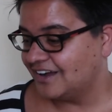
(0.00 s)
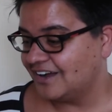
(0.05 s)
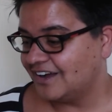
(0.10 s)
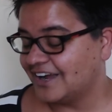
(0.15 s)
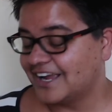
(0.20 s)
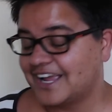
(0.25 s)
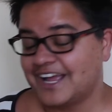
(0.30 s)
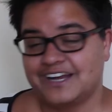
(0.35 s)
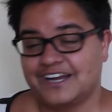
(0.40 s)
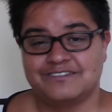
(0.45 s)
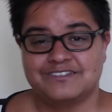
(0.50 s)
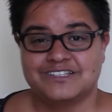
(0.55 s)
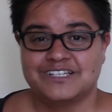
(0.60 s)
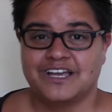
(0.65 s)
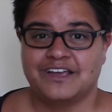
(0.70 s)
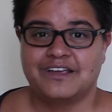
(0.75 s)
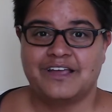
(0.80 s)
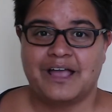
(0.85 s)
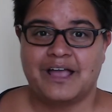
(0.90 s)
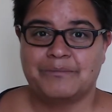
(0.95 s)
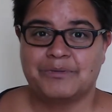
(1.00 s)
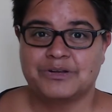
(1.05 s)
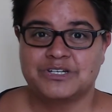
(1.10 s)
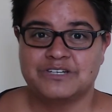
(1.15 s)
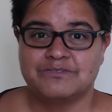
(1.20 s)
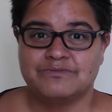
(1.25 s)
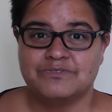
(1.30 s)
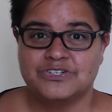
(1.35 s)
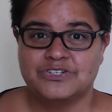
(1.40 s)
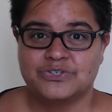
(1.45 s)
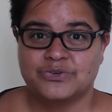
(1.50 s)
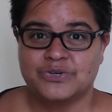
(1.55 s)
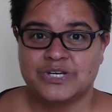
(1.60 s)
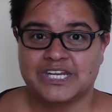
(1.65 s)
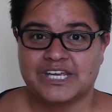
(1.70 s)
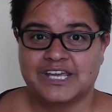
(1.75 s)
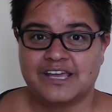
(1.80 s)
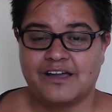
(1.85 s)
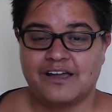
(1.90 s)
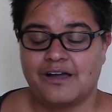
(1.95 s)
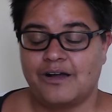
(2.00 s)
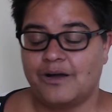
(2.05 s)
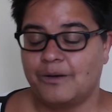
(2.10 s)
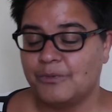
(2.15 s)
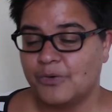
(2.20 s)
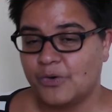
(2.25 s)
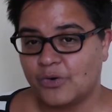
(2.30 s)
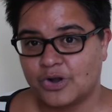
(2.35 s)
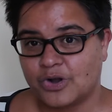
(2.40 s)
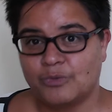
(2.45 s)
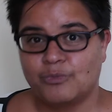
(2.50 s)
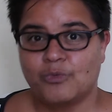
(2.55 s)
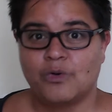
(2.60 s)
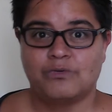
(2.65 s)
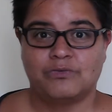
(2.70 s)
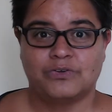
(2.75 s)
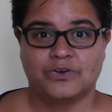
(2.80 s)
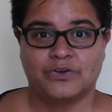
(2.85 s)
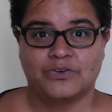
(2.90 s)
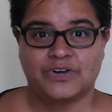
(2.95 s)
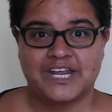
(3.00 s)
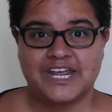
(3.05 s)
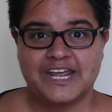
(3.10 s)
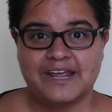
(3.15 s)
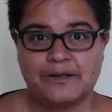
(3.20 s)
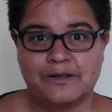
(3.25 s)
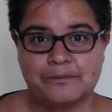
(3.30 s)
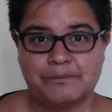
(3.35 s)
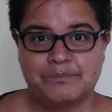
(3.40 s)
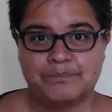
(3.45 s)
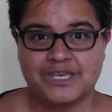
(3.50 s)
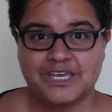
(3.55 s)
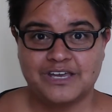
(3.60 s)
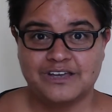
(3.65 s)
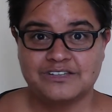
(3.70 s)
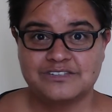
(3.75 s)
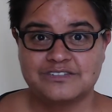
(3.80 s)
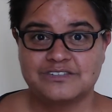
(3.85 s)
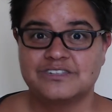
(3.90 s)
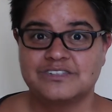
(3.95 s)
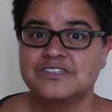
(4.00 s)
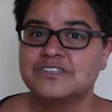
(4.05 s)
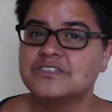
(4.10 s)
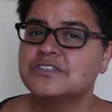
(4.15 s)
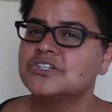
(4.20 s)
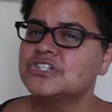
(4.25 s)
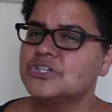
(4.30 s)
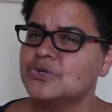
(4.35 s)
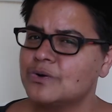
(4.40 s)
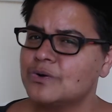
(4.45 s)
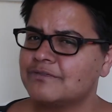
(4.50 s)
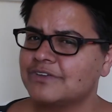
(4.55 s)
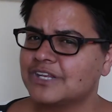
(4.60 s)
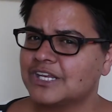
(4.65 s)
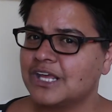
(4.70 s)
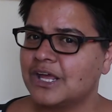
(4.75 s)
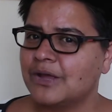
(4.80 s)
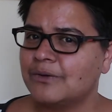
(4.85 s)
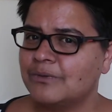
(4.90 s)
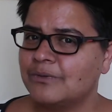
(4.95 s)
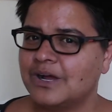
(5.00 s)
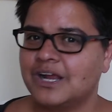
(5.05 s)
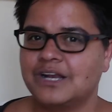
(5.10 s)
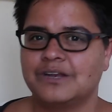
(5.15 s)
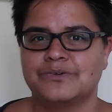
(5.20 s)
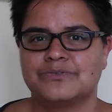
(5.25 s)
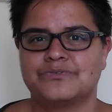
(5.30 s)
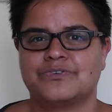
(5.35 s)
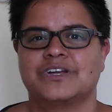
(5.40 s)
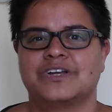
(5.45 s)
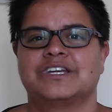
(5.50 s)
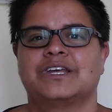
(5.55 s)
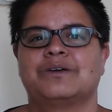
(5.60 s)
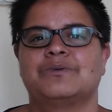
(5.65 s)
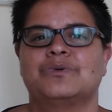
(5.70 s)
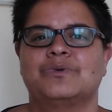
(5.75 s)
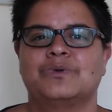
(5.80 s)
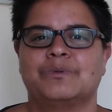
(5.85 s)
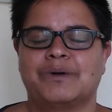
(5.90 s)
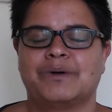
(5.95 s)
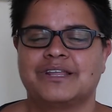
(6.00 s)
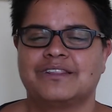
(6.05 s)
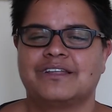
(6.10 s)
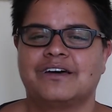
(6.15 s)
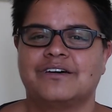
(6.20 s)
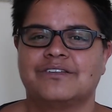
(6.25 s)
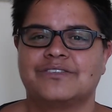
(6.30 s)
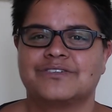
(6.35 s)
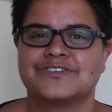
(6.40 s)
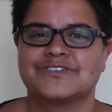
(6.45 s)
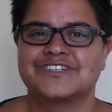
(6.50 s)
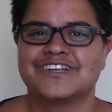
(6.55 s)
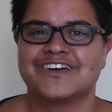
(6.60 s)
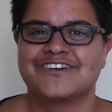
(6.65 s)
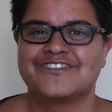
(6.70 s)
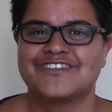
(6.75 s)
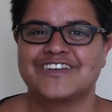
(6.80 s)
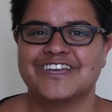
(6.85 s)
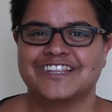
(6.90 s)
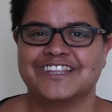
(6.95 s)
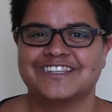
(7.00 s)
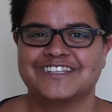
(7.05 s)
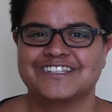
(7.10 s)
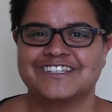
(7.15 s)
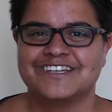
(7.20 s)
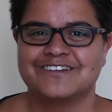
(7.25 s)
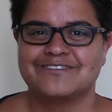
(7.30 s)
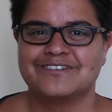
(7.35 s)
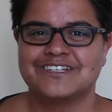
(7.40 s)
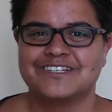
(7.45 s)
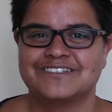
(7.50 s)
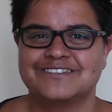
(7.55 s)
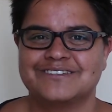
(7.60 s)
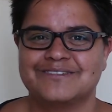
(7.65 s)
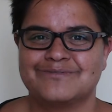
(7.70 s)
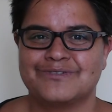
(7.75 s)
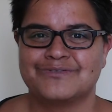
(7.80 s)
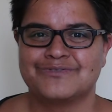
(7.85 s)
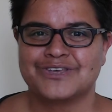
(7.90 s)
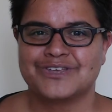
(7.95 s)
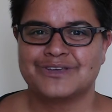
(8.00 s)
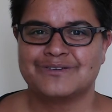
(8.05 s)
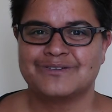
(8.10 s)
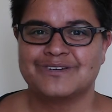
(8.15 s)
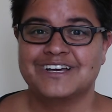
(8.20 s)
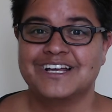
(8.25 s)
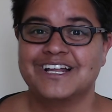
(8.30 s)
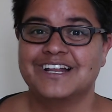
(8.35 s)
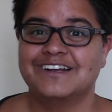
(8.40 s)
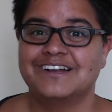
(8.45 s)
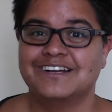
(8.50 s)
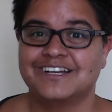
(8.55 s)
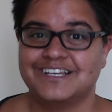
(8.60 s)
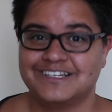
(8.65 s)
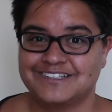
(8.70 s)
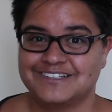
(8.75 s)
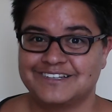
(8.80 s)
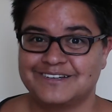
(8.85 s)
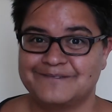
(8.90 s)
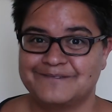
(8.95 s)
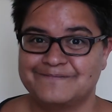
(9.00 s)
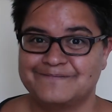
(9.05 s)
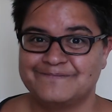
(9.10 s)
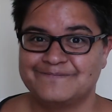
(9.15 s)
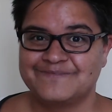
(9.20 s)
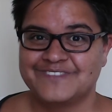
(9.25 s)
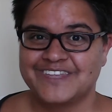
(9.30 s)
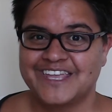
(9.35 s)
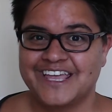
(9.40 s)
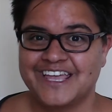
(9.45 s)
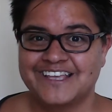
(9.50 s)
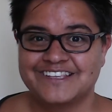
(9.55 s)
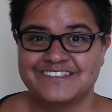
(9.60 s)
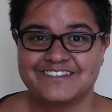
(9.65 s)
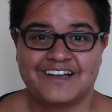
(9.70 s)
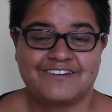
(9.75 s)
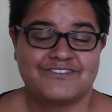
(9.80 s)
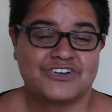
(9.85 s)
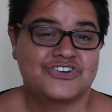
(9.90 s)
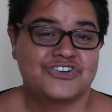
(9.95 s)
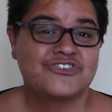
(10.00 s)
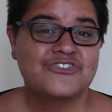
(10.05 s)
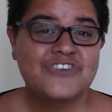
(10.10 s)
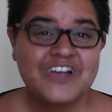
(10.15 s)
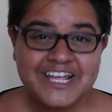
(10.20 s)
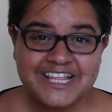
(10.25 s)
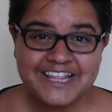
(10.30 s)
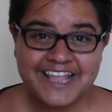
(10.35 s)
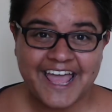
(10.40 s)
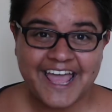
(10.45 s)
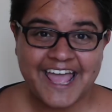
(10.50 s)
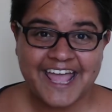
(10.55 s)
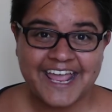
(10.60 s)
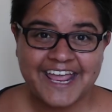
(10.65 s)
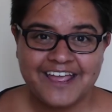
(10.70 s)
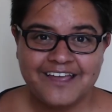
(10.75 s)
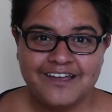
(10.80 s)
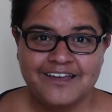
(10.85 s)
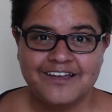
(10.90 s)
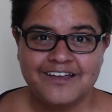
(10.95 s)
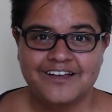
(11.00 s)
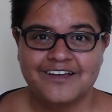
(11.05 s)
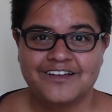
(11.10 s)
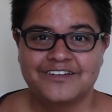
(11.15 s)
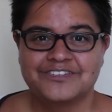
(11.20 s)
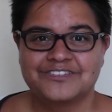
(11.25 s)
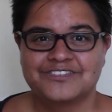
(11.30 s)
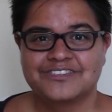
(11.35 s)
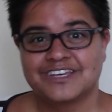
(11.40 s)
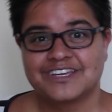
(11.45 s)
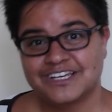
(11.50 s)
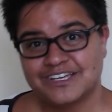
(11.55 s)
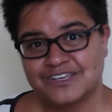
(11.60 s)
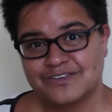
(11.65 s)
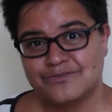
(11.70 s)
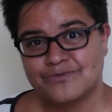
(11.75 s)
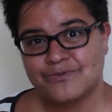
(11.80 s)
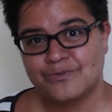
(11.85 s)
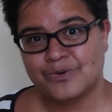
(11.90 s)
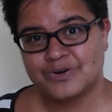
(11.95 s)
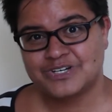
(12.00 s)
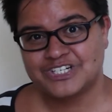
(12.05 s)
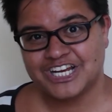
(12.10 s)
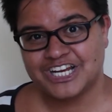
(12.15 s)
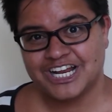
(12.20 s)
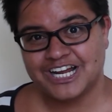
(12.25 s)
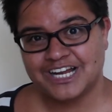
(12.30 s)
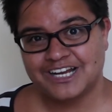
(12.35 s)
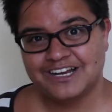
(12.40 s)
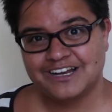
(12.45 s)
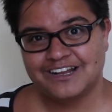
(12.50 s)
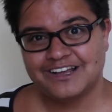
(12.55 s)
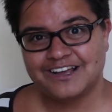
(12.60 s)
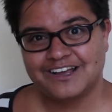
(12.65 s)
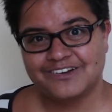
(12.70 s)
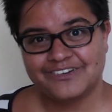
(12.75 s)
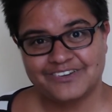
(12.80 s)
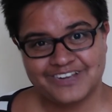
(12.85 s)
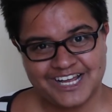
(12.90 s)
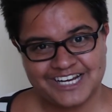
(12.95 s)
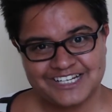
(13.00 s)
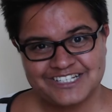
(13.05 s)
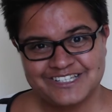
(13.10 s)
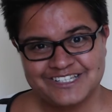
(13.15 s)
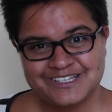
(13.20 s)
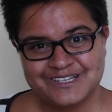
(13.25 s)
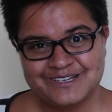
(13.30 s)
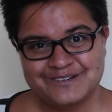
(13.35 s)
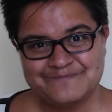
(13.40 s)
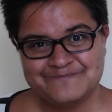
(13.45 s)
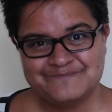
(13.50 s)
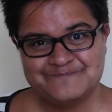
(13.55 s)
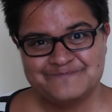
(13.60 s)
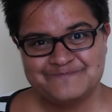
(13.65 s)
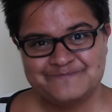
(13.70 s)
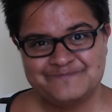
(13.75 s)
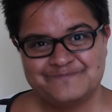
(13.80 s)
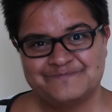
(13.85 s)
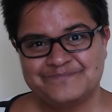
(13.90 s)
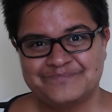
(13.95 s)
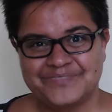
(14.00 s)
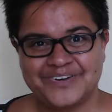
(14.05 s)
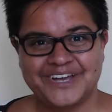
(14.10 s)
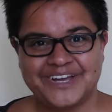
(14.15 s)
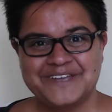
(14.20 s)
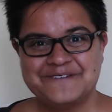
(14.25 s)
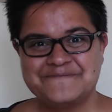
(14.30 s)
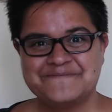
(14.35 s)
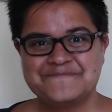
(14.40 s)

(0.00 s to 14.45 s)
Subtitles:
I can't even tell you how much you've enjoyed it. I'm not going to waffle on here, because this is a short video, and you'll find out all about that other stuff in the series review later. So have a great day, thank you for watching, and I'll catch you soon. Bye.